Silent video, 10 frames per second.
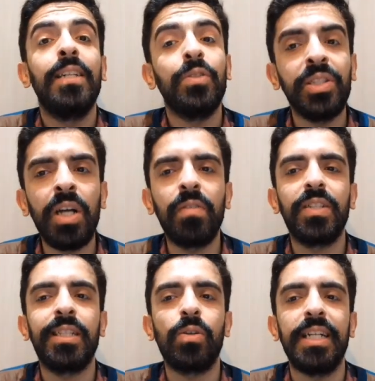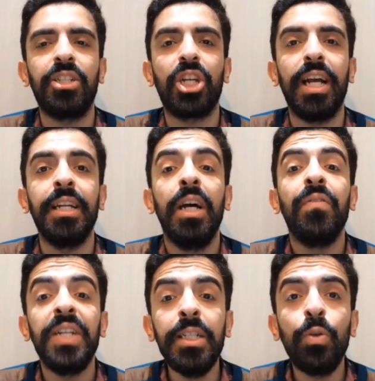To solve this question,
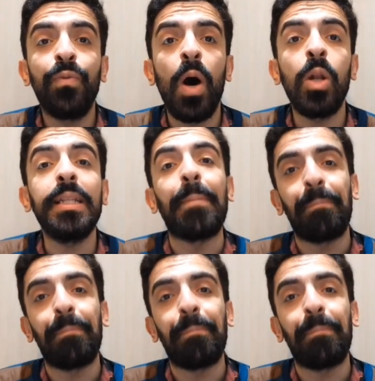we need to follow the